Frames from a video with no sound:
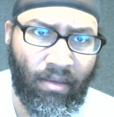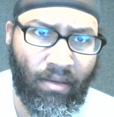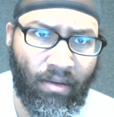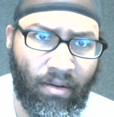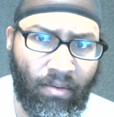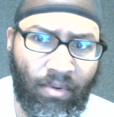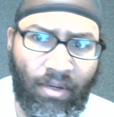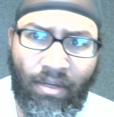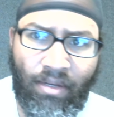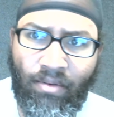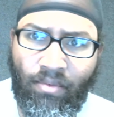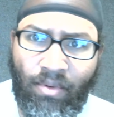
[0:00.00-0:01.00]

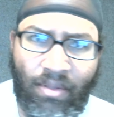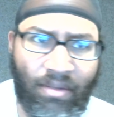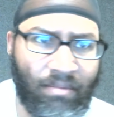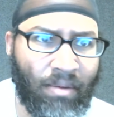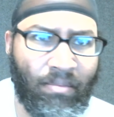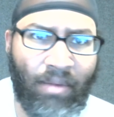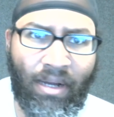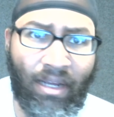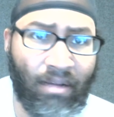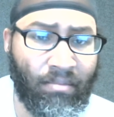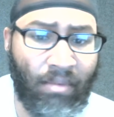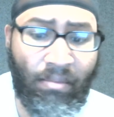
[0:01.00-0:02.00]
where whether in my body, out
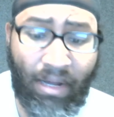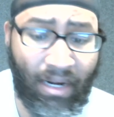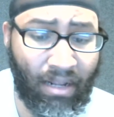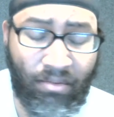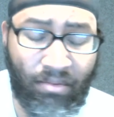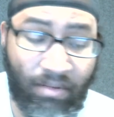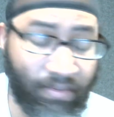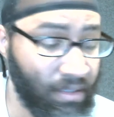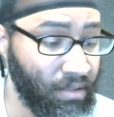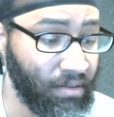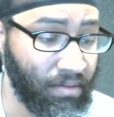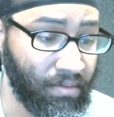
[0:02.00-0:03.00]
of my body, I don't even know.